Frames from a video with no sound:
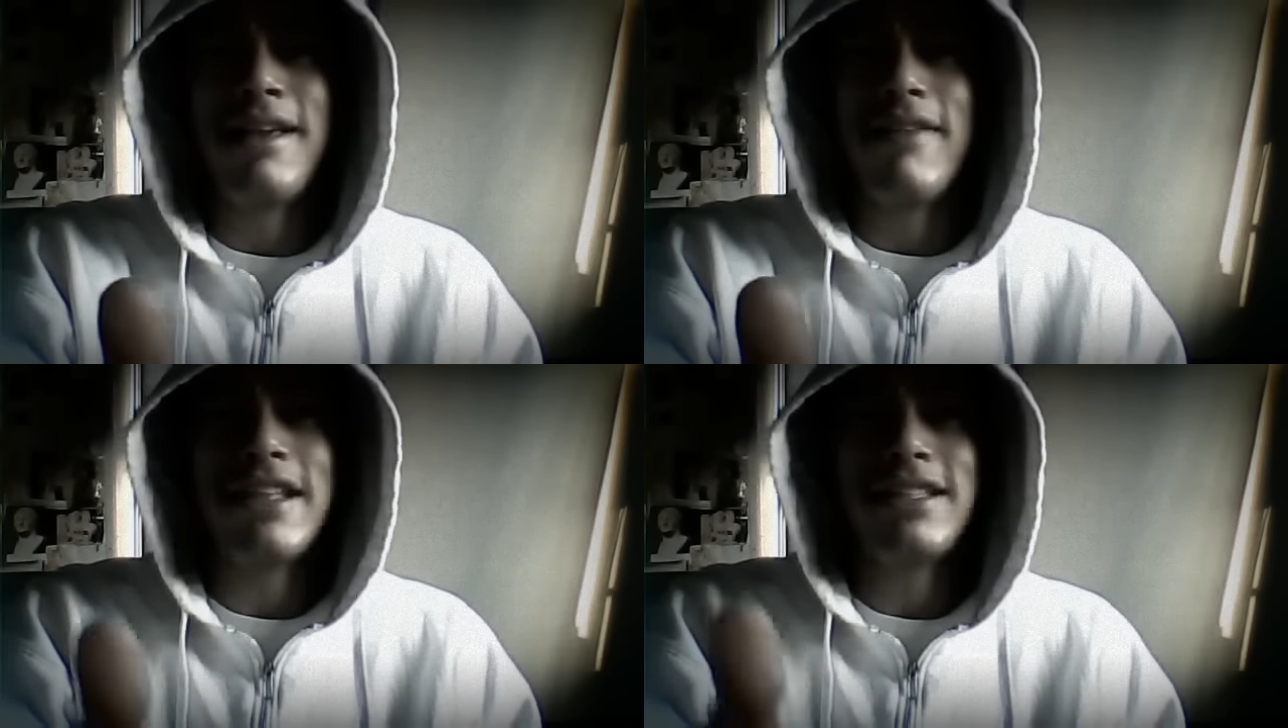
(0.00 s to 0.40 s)

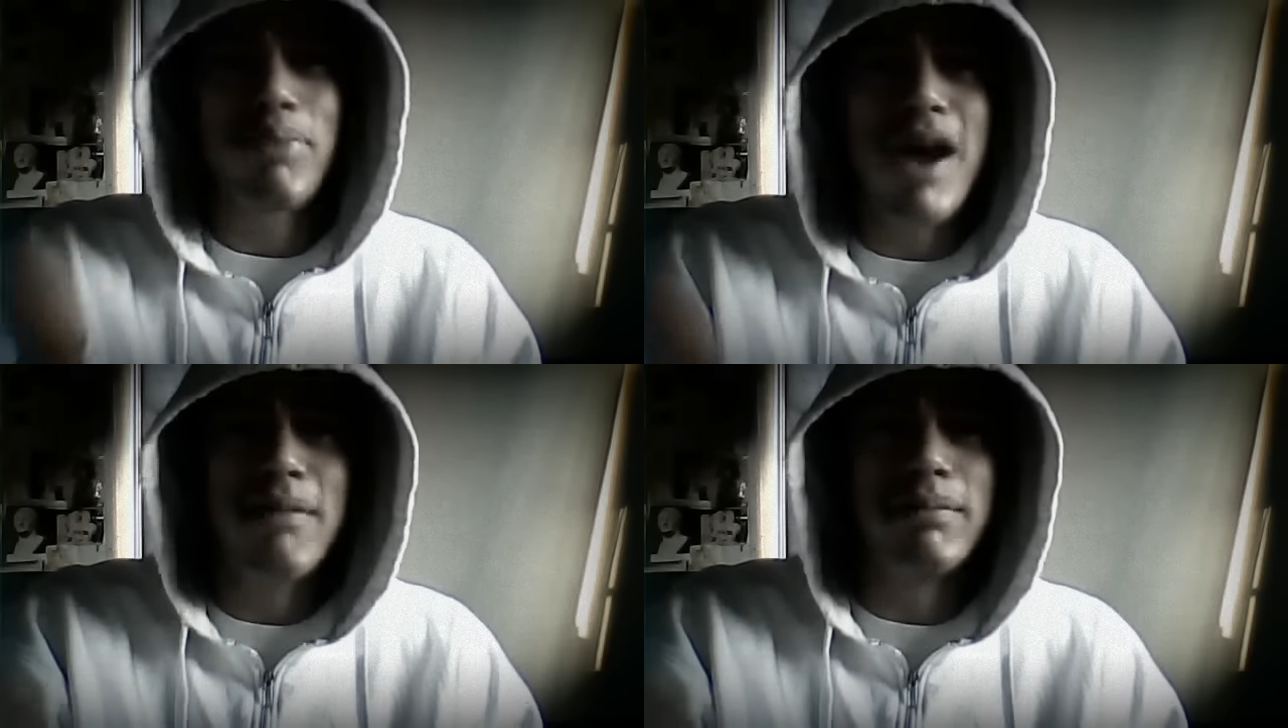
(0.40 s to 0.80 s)
that's the
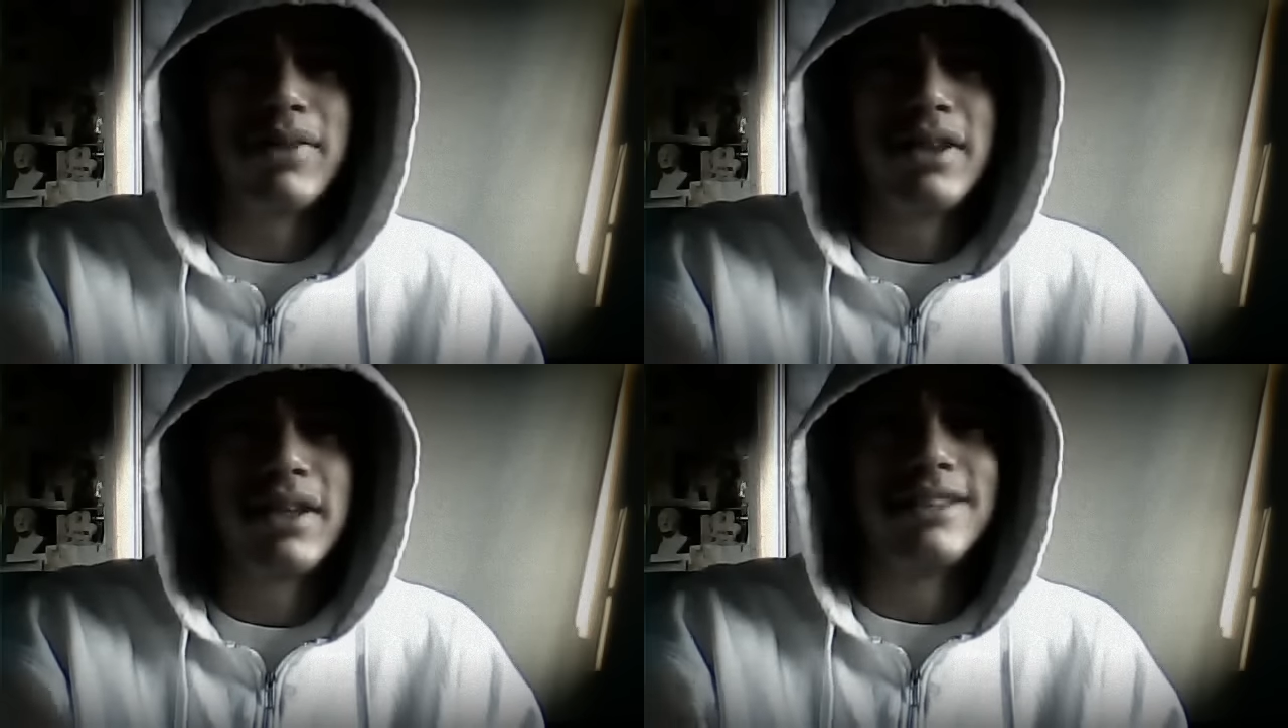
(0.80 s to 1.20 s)
problem,
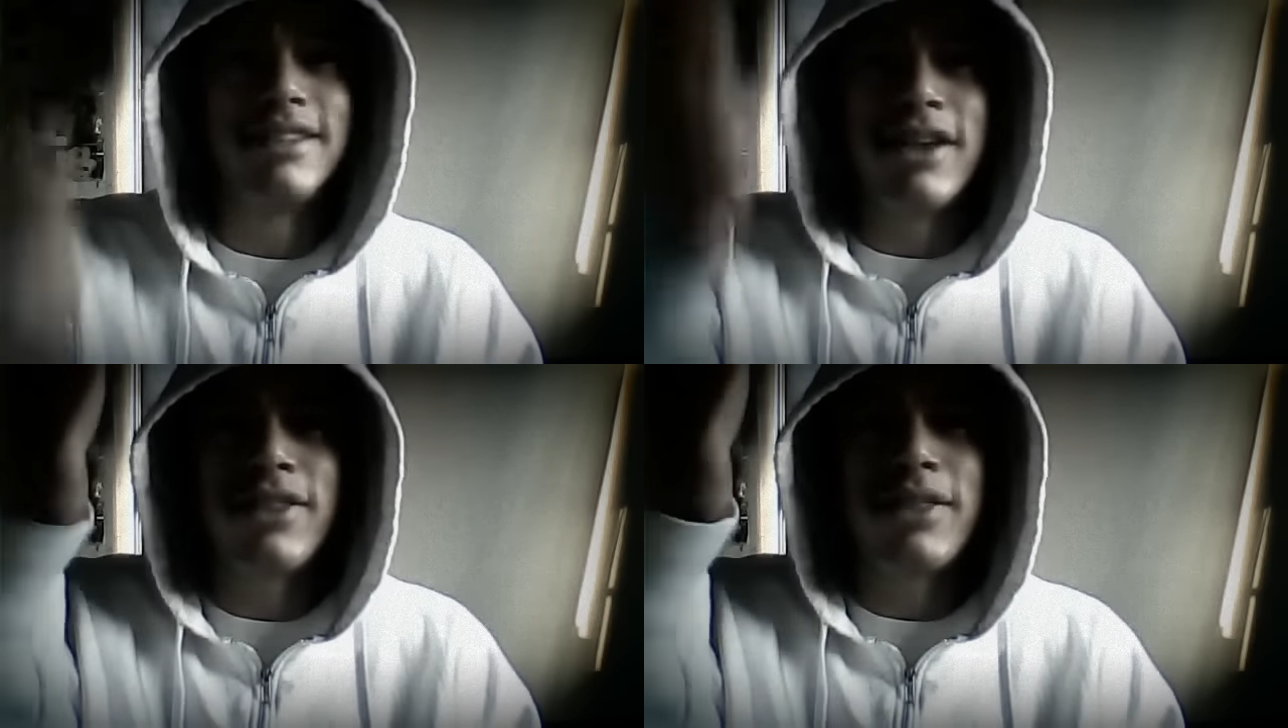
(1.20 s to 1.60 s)

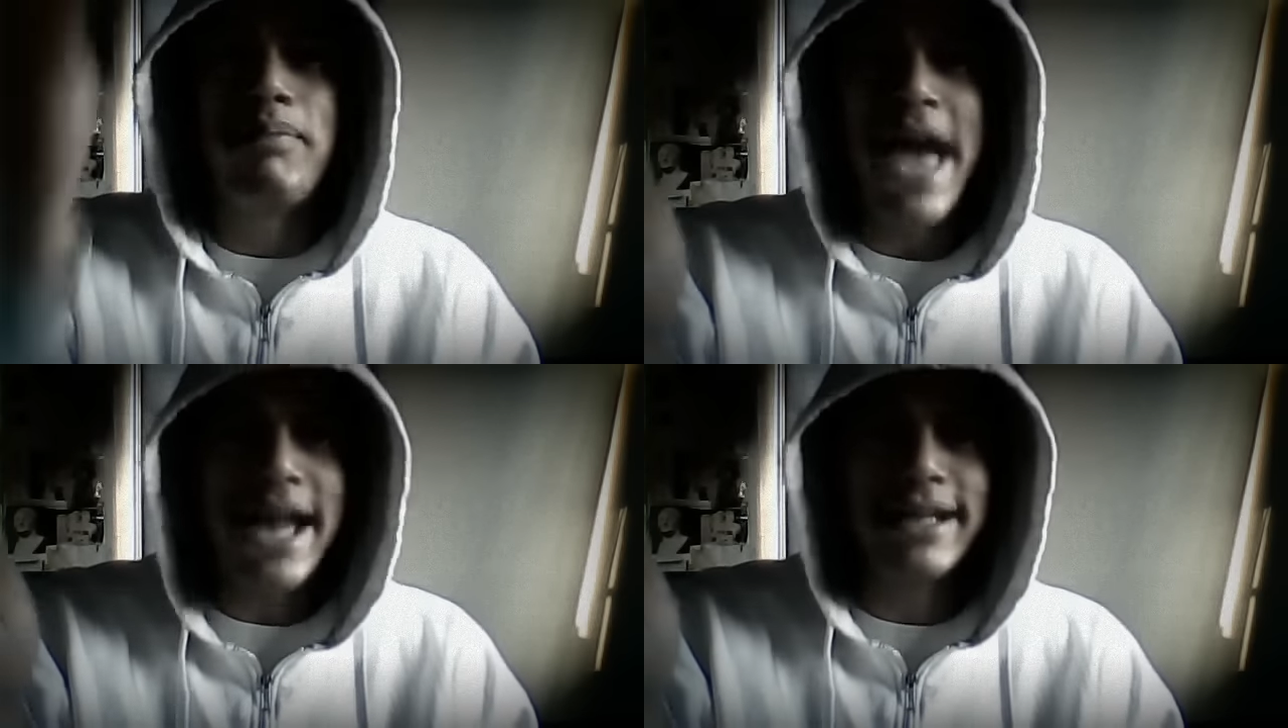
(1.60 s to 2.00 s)
because they're the
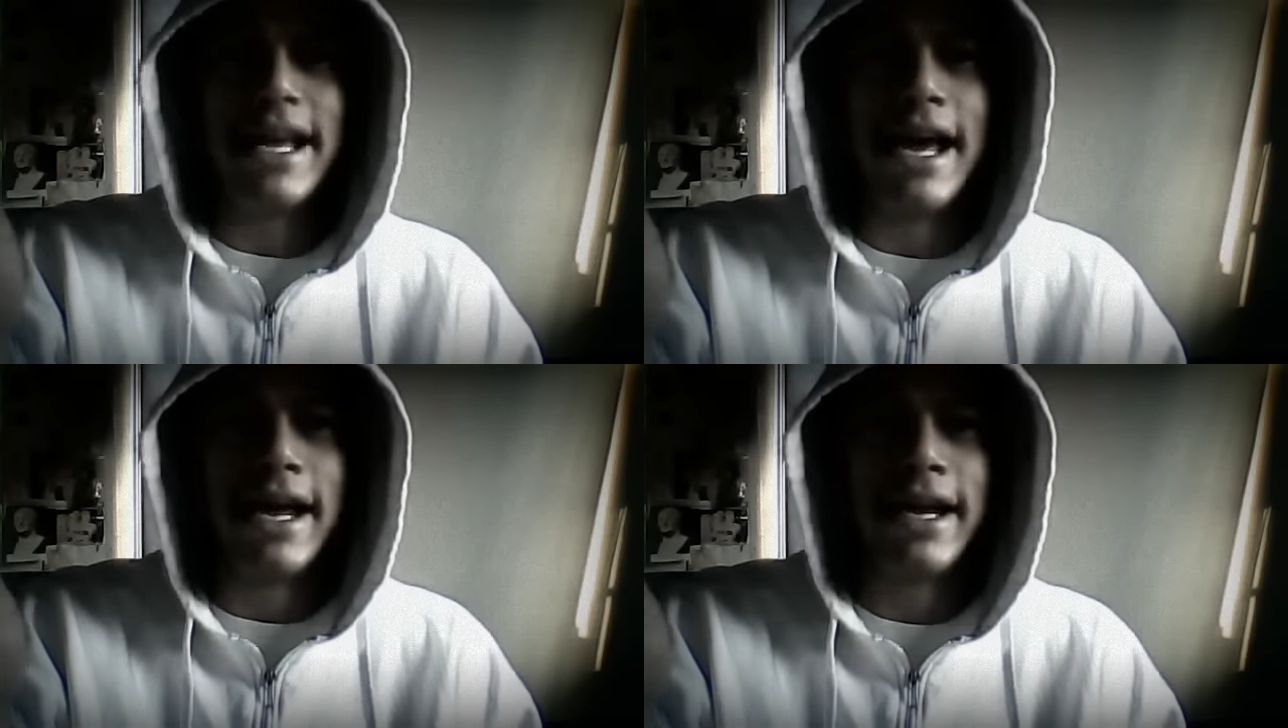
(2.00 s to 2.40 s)
bad
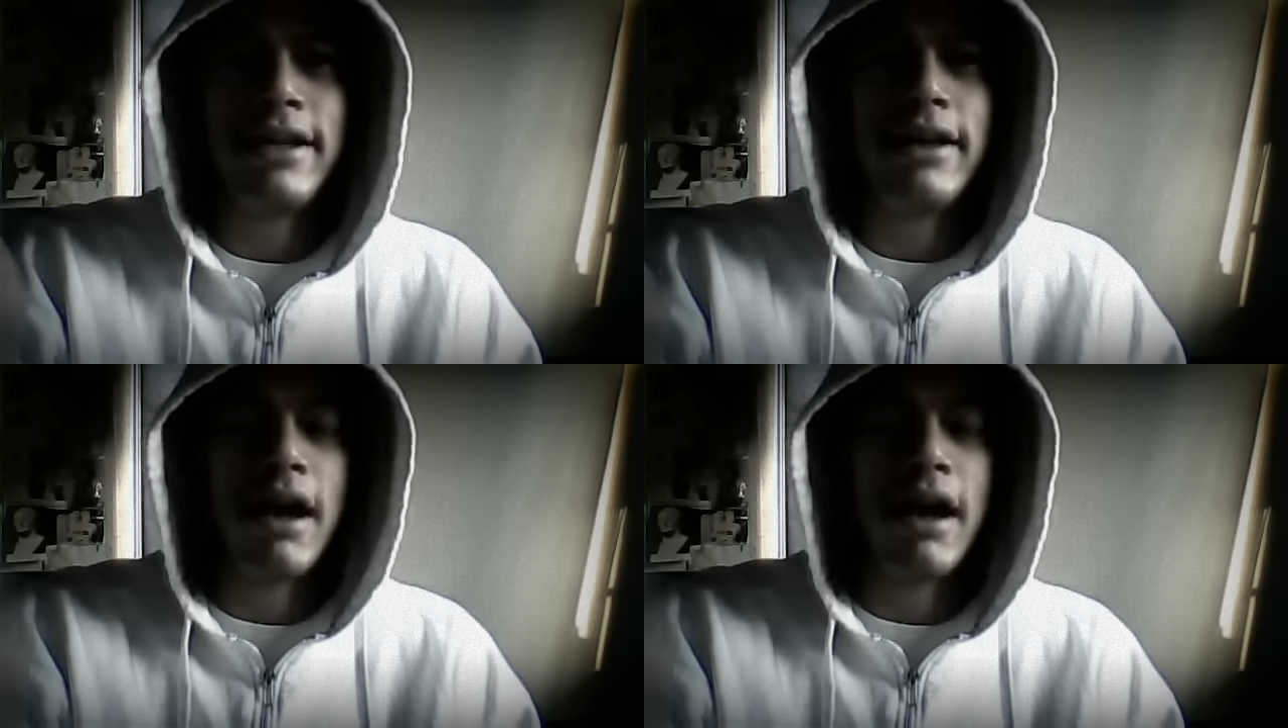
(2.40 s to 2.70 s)
guy.